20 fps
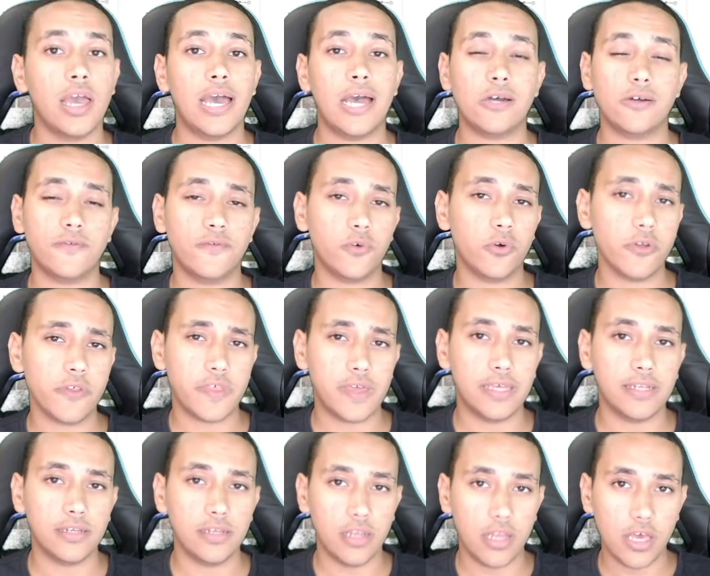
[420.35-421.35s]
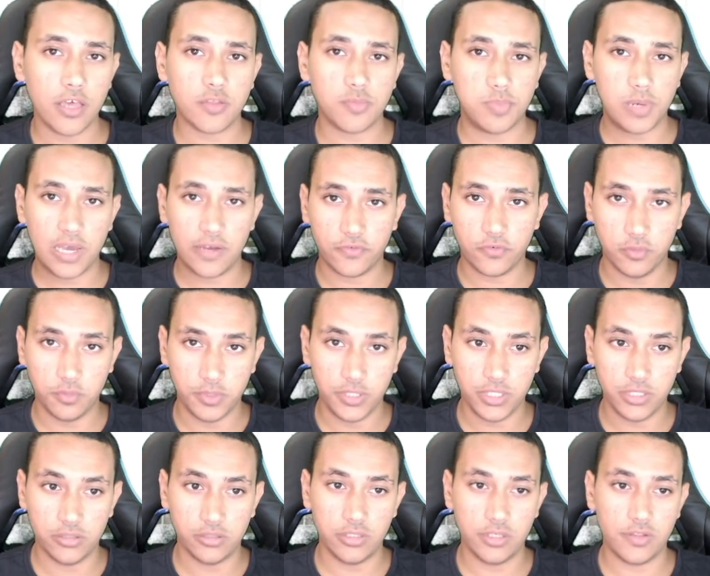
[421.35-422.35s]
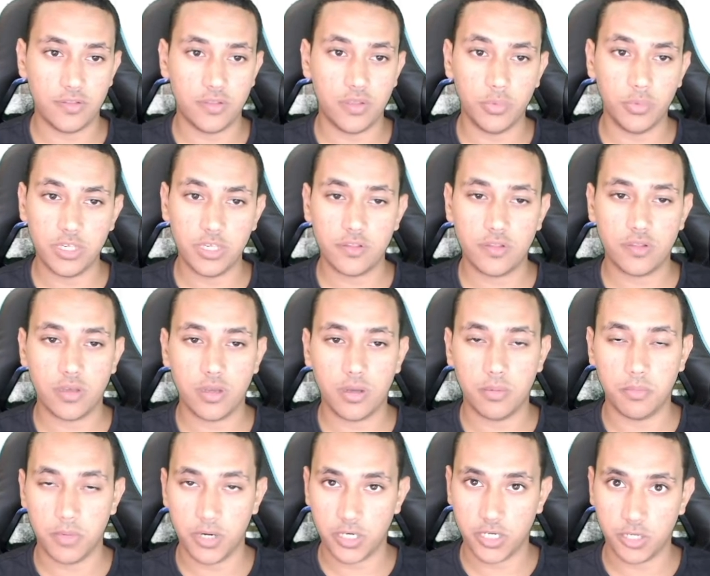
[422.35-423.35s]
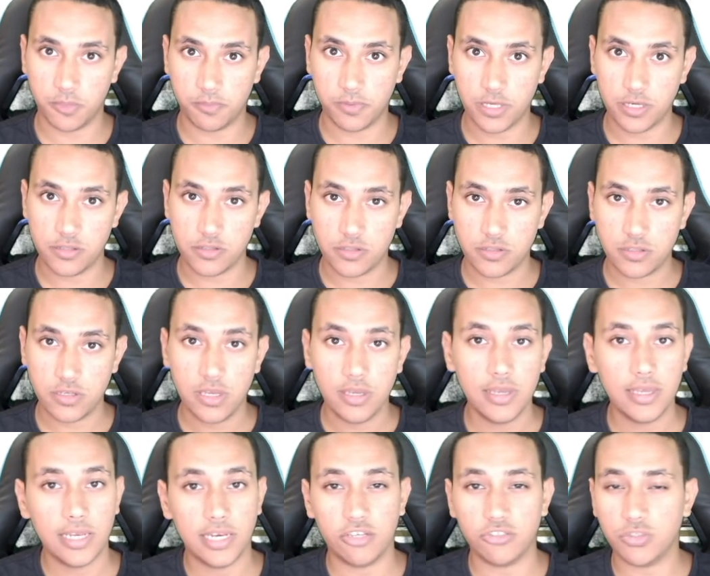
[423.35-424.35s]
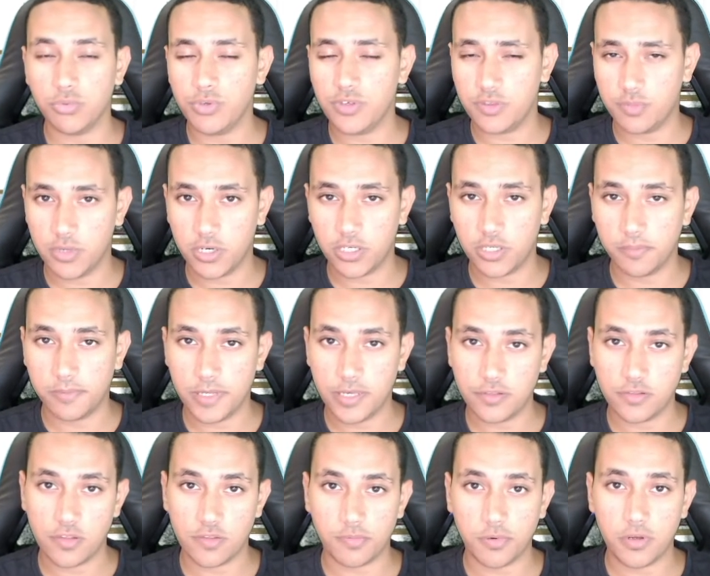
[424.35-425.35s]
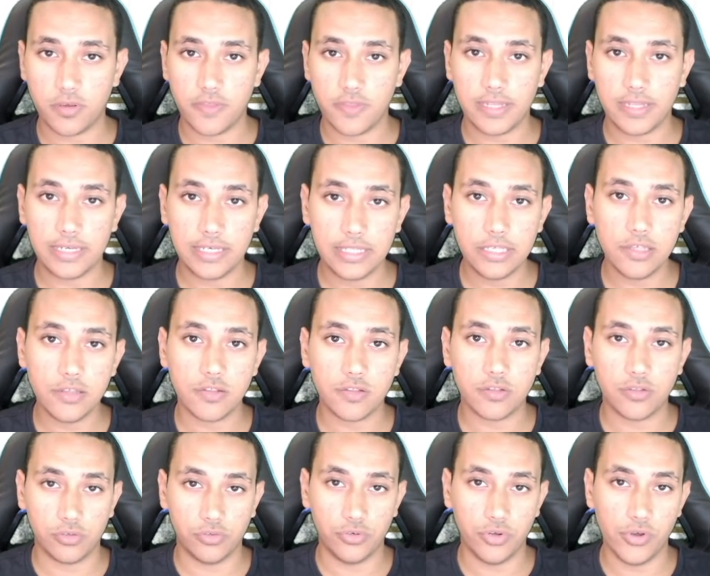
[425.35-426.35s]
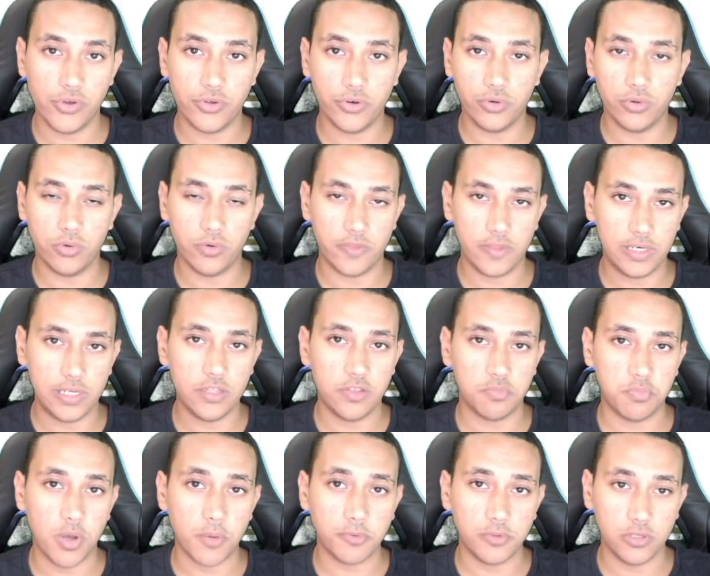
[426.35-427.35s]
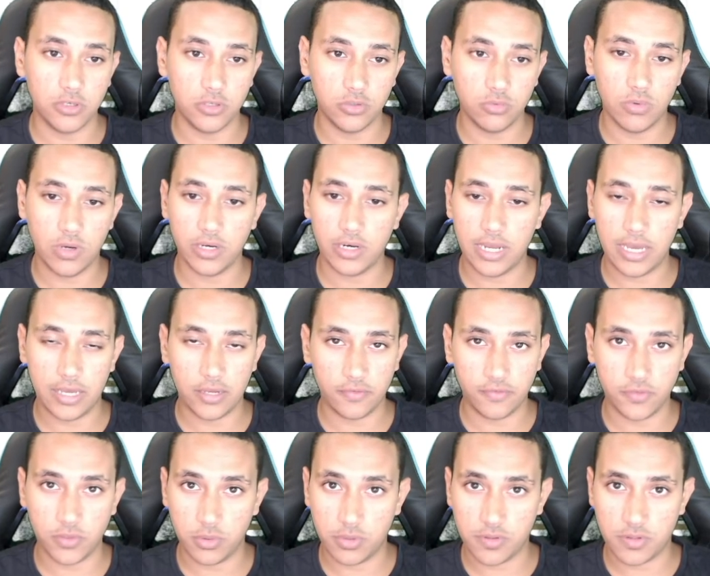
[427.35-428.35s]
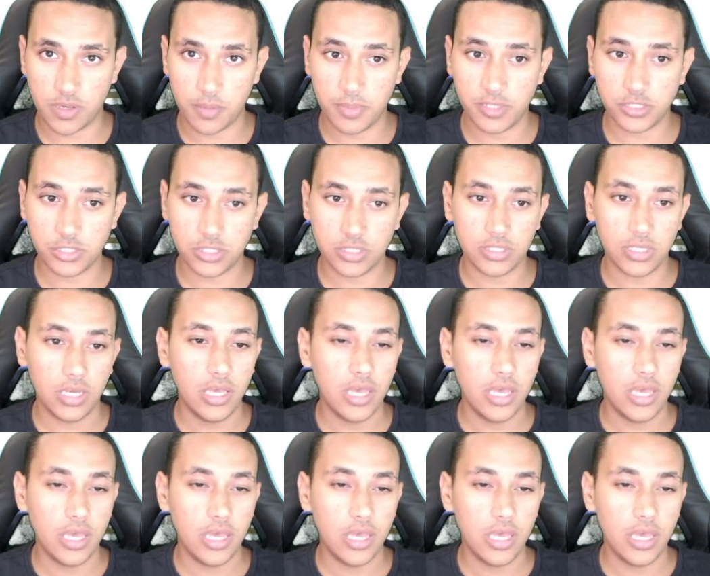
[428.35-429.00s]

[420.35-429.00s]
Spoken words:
Our fourth and last platform here is the Wix Marketplace. Now, the Wix Marketplace is probably the least known or the least popular one out of the ones I mentioned.